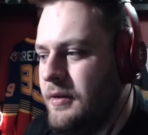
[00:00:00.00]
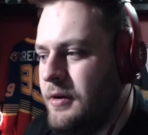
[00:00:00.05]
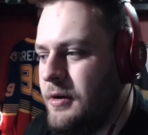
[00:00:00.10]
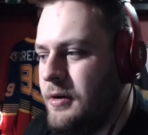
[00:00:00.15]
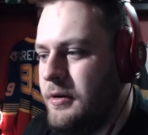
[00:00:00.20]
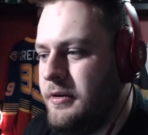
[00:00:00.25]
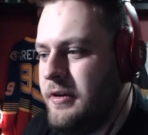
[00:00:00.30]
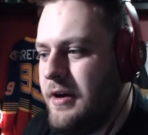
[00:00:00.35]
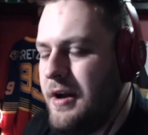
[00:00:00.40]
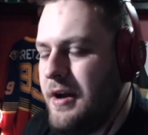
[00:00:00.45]

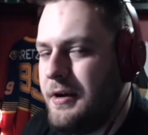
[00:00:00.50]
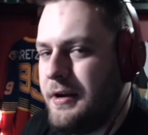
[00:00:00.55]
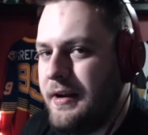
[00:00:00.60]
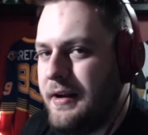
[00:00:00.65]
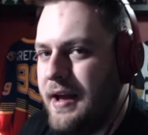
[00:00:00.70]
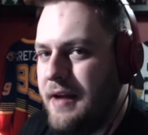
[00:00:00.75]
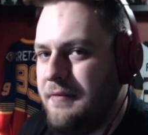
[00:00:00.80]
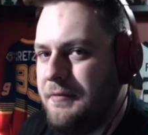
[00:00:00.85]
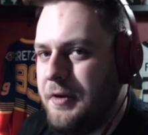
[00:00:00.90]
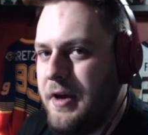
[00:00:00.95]
her daughter could
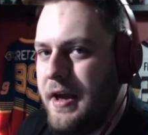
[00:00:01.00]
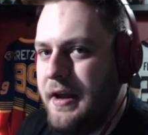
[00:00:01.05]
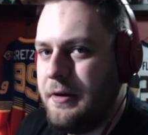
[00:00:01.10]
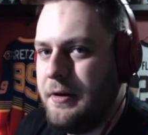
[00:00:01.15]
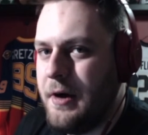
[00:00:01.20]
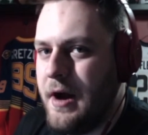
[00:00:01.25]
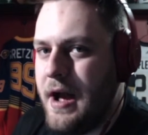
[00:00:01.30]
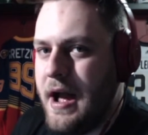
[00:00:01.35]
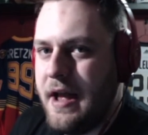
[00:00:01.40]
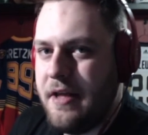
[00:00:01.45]
have
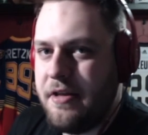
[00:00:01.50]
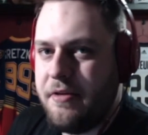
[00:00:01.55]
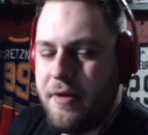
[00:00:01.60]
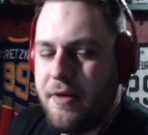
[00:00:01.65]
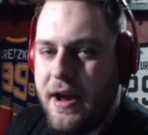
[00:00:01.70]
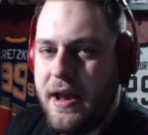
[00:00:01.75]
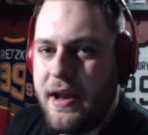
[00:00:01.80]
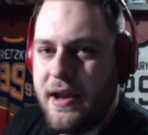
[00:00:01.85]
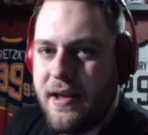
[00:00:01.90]
lighter eyes, right?